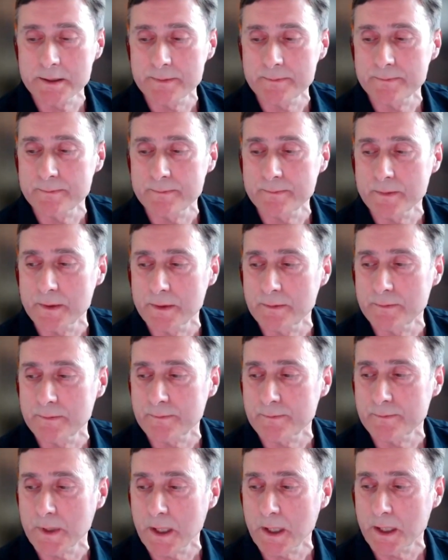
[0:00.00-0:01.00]
of
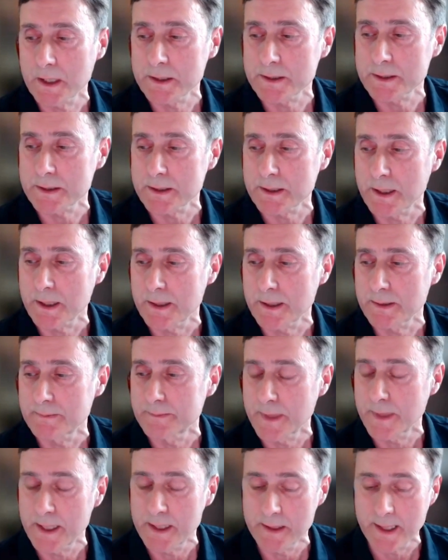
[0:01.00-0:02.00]
clients
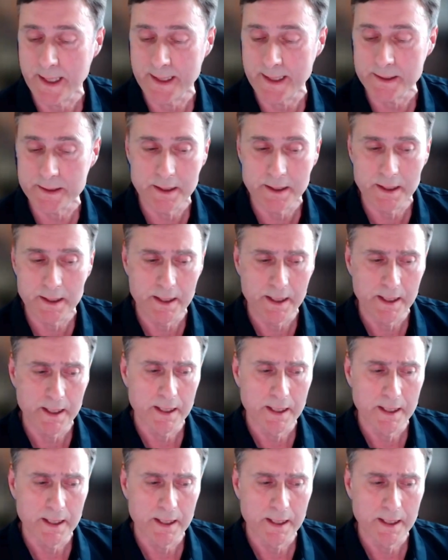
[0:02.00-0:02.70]
in that.